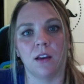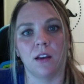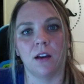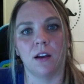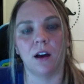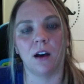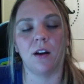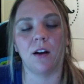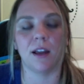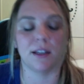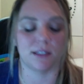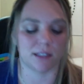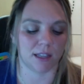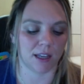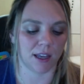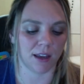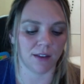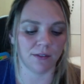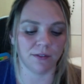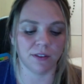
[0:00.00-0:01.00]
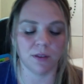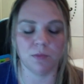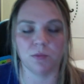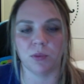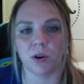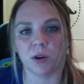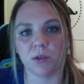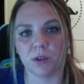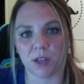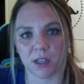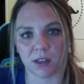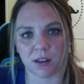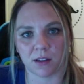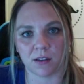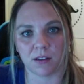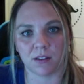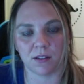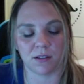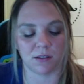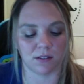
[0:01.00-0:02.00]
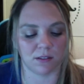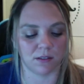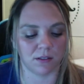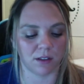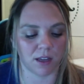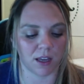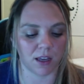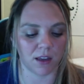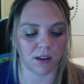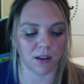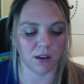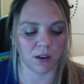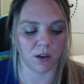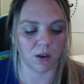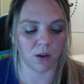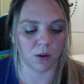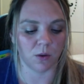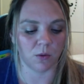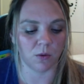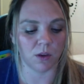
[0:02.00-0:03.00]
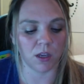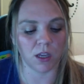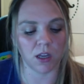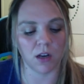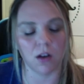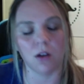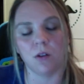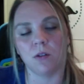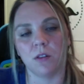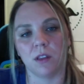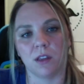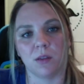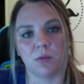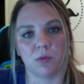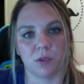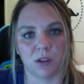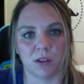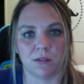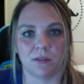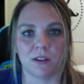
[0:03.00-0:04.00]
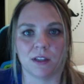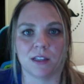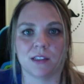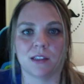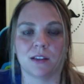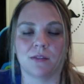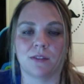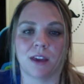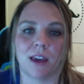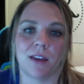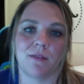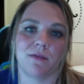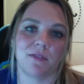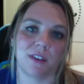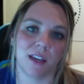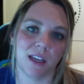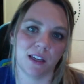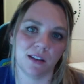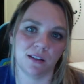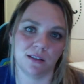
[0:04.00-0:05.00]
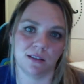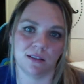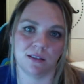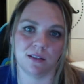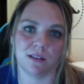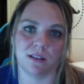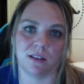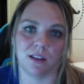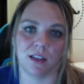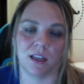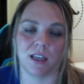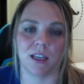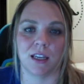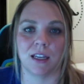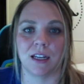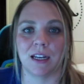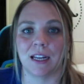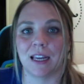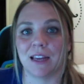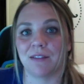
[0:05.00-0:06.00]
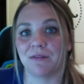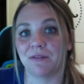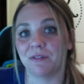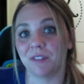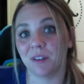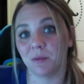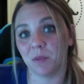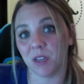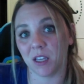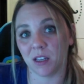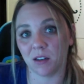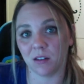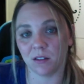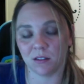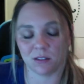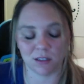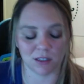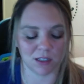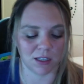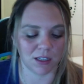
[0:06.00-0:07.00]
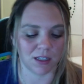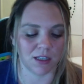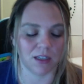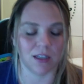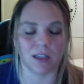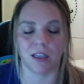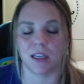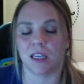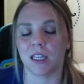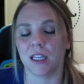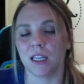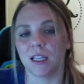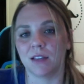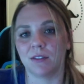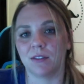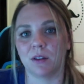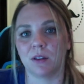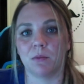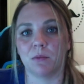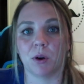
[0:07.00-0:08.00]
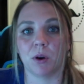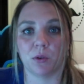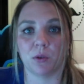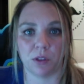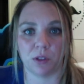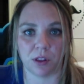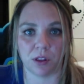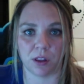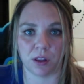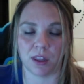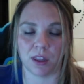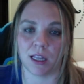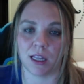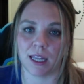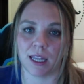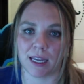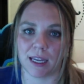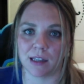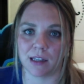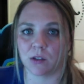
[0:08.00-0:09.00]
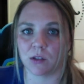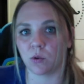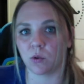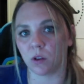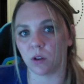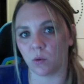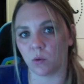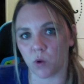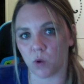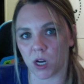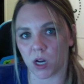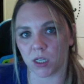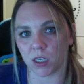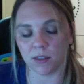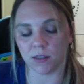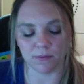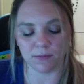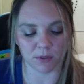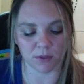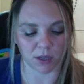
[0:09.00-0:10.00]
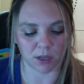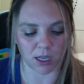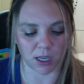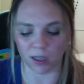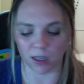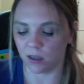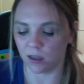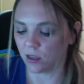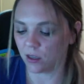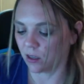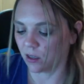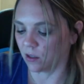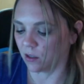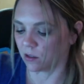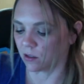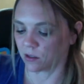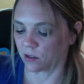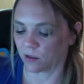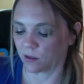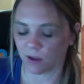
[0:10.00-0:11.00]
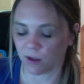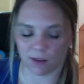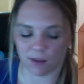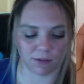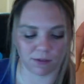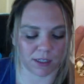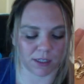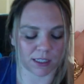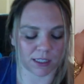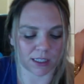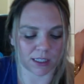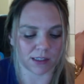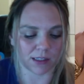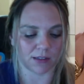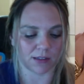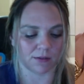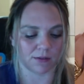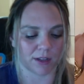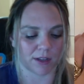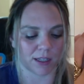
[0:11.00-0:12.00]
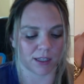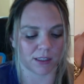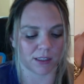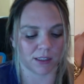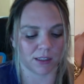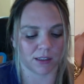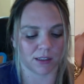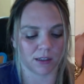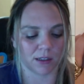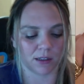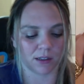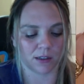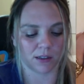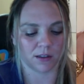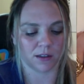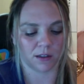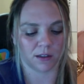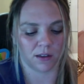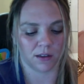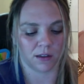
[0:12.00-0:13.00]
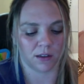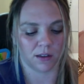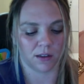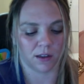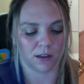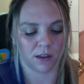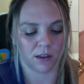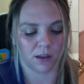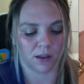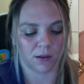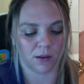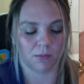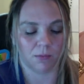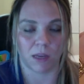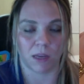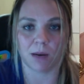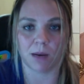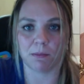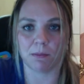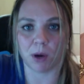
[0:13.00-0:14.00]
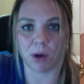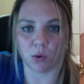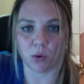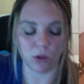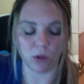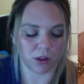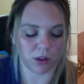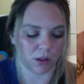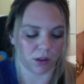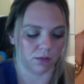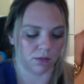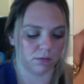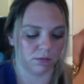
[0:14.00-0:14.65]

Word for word: All right, amphiprotic. Okay, we know the prefix of amphi, like an amphibian. It can live in both the land or the water. Okay, so amphi does in fact mean both.